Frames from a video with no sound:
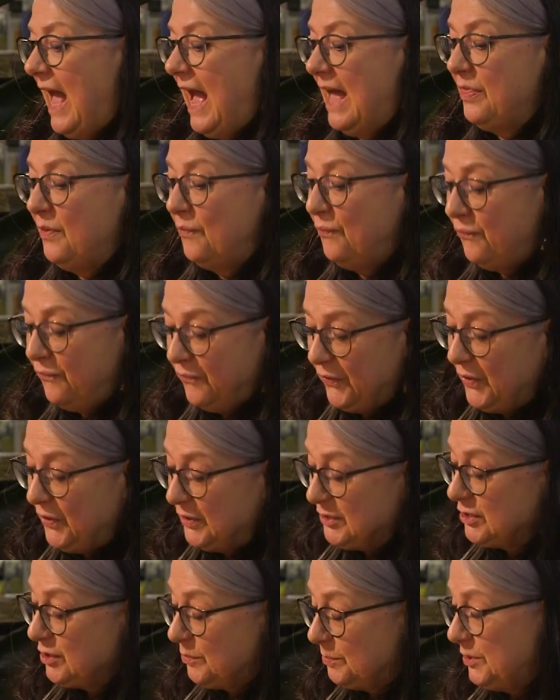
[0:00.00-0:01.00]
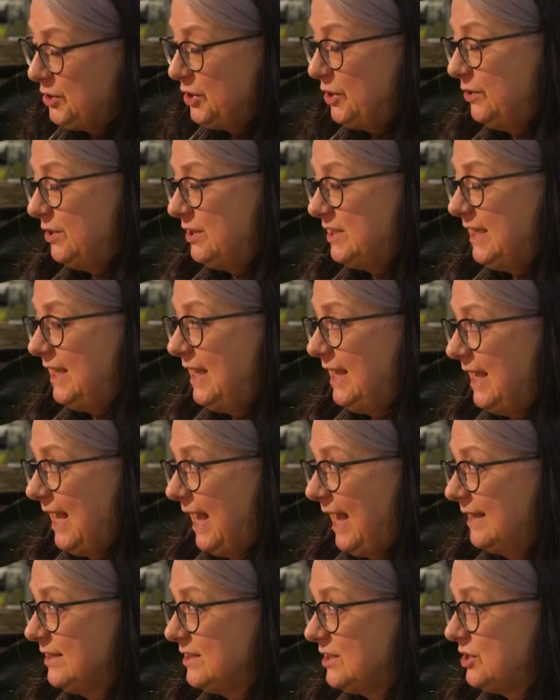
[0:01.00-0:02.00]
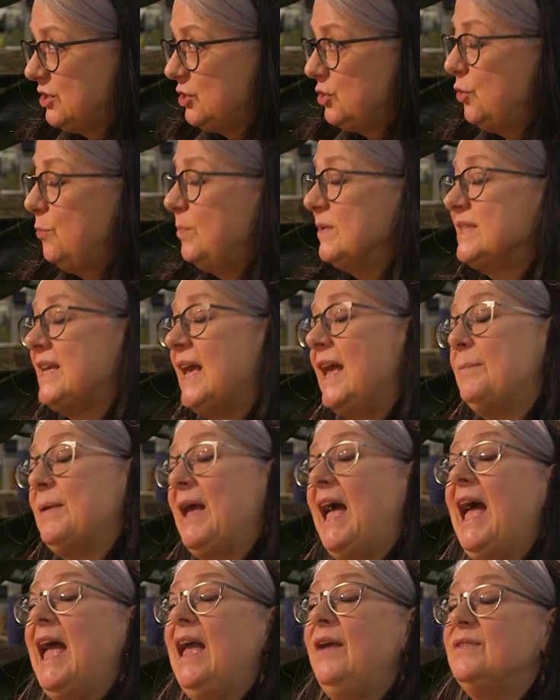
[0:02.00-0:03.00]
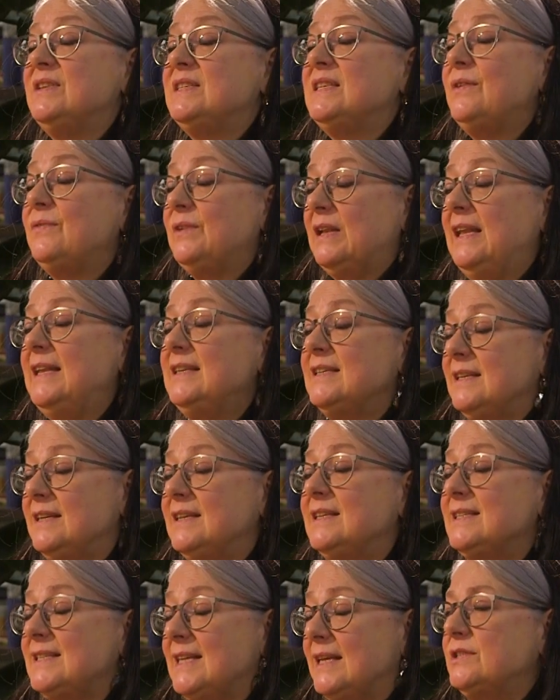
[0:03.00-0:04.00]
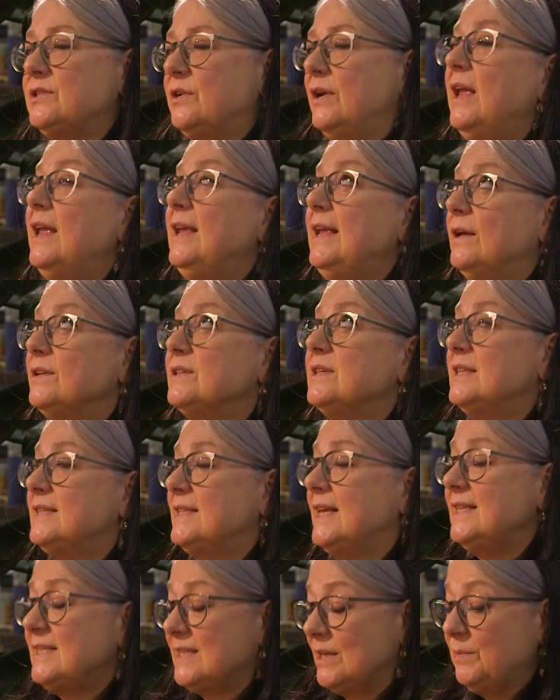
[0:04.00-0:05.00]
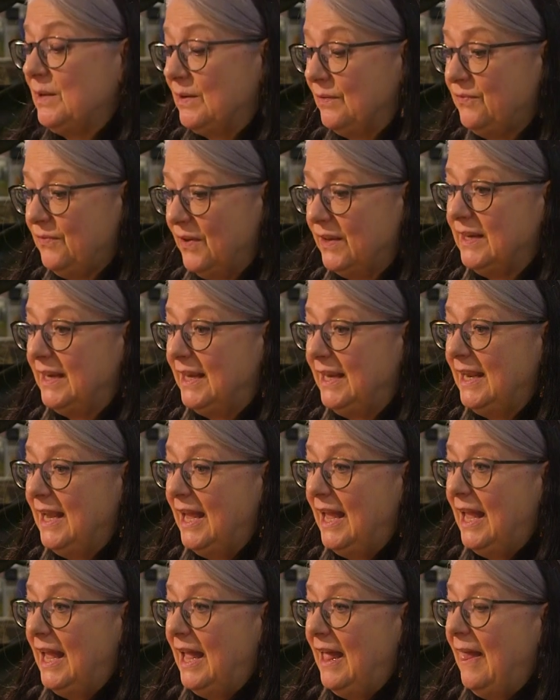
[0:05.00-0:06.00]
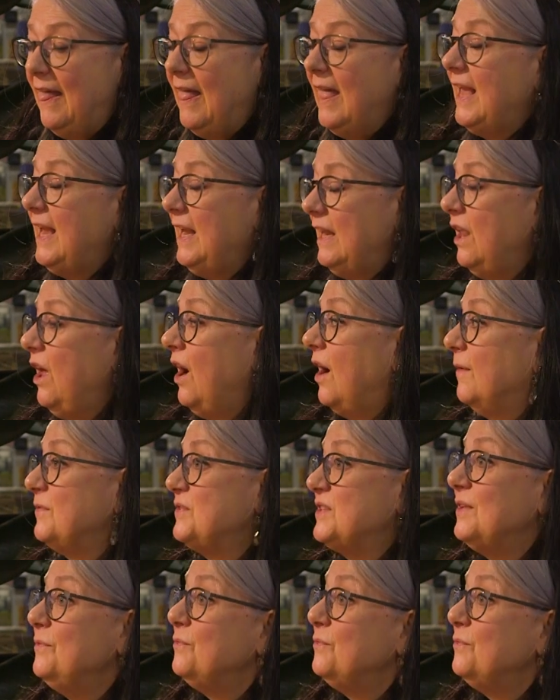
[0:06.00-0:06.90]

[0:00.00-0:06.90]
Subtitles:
And the first opportunity he gets to behave as if Yeltsin had said something funny, he laughs.